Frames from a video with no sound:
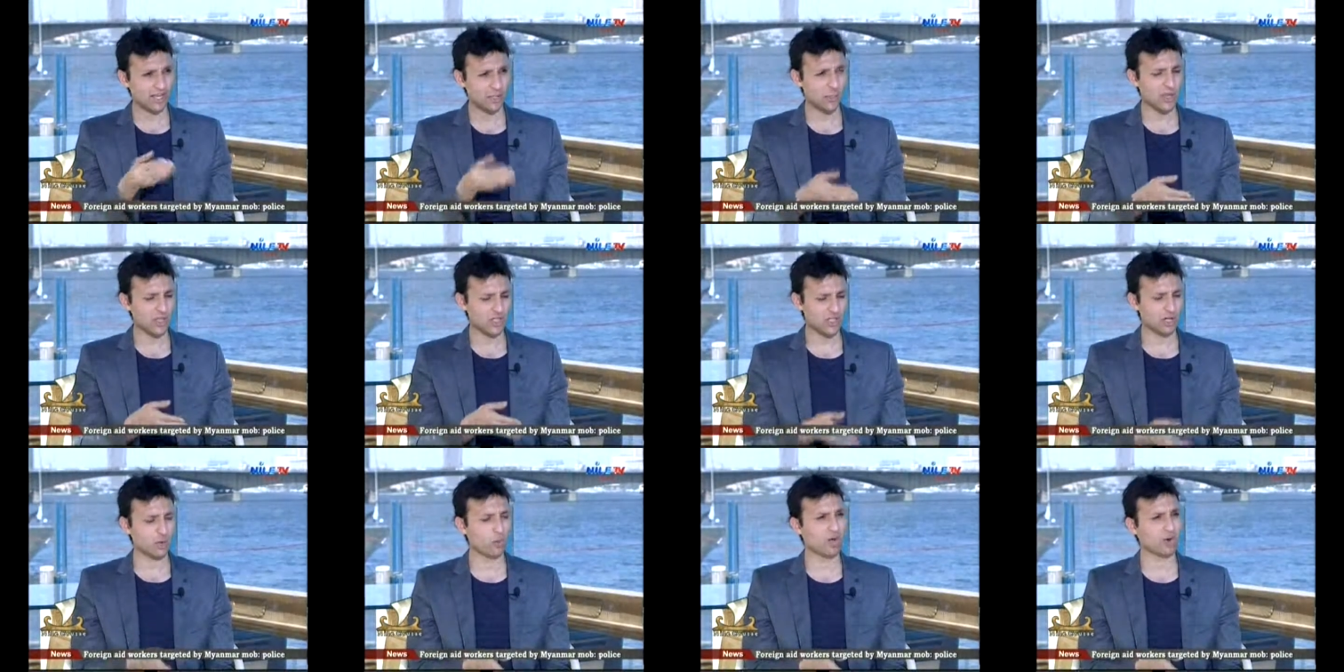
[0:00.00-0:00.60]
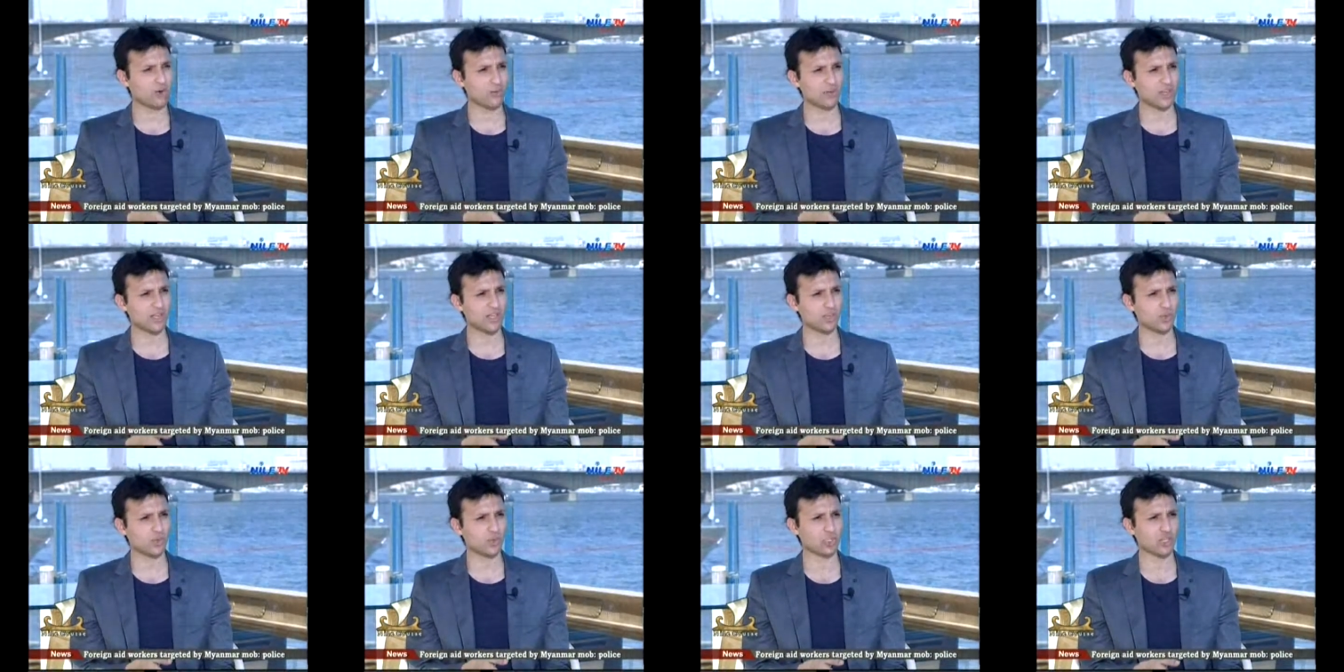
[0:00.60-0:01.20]
especially one of
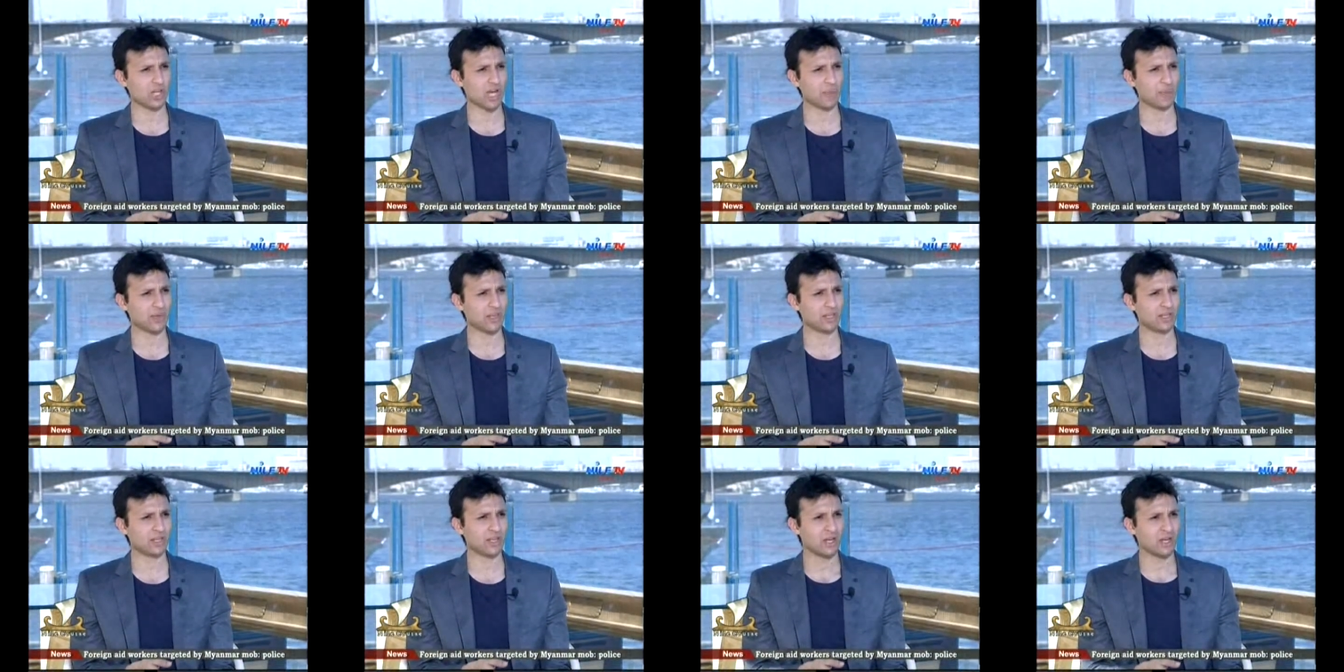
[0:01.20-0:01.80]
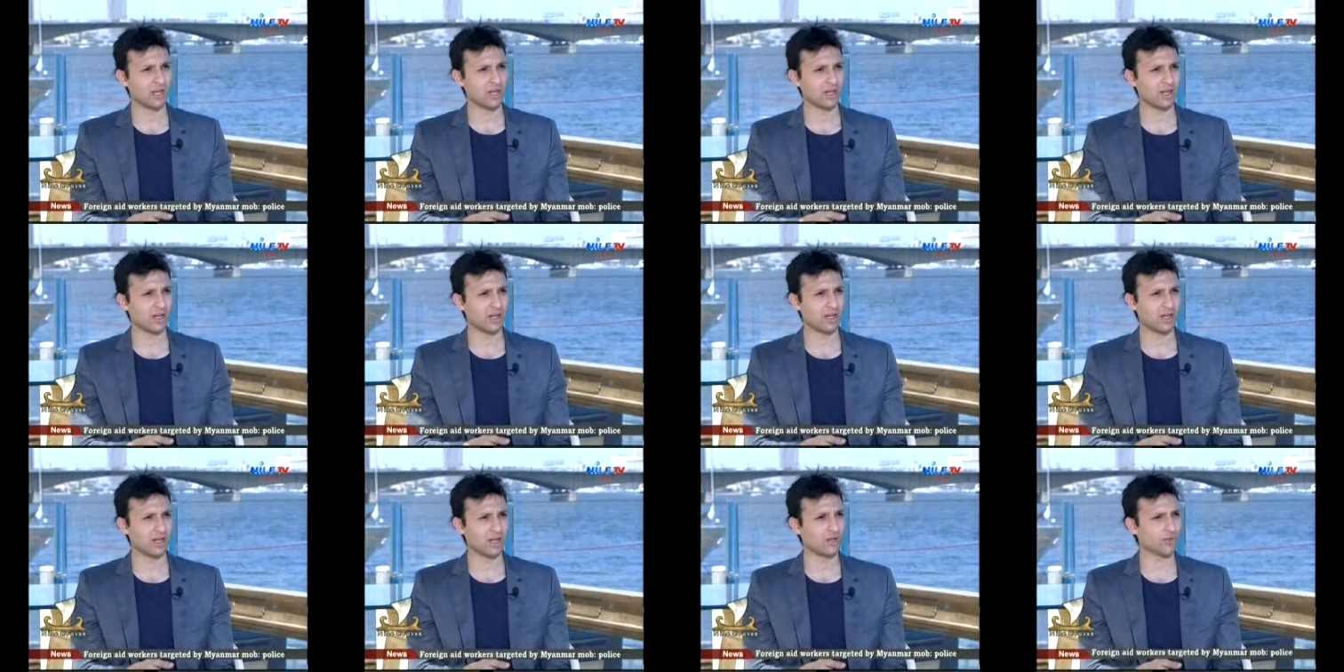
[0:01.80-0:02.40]
these which happened
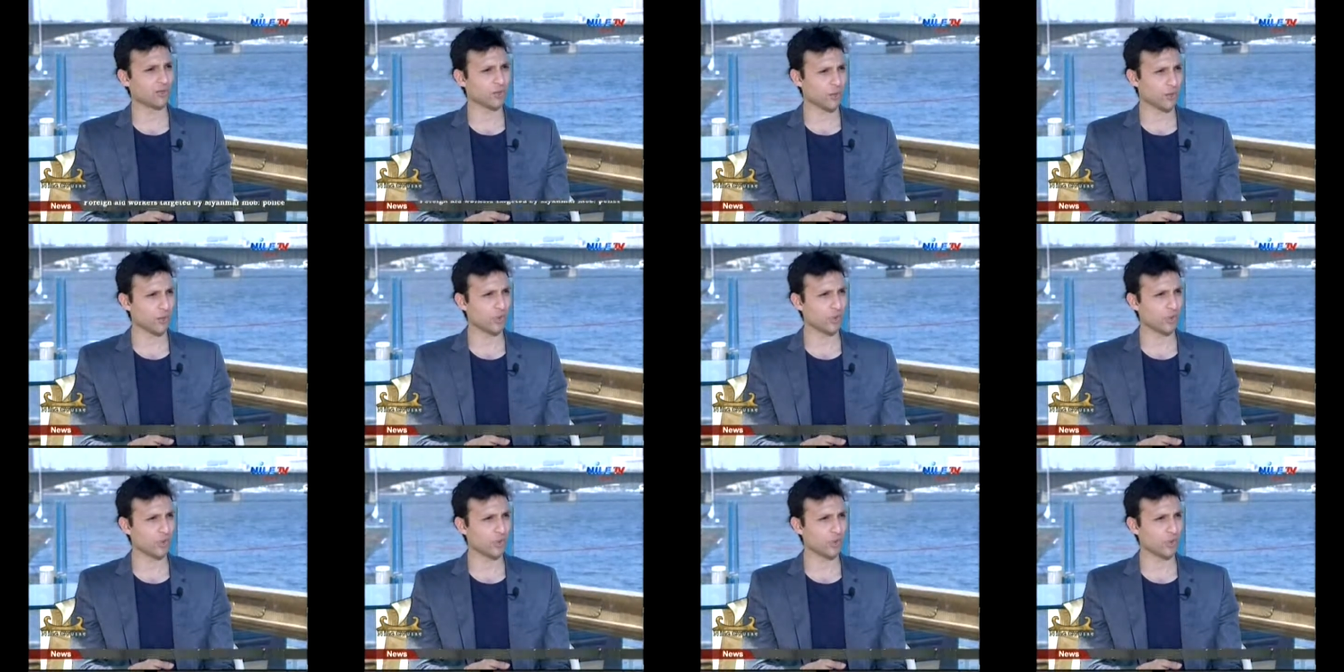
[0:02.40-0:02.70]
uh, on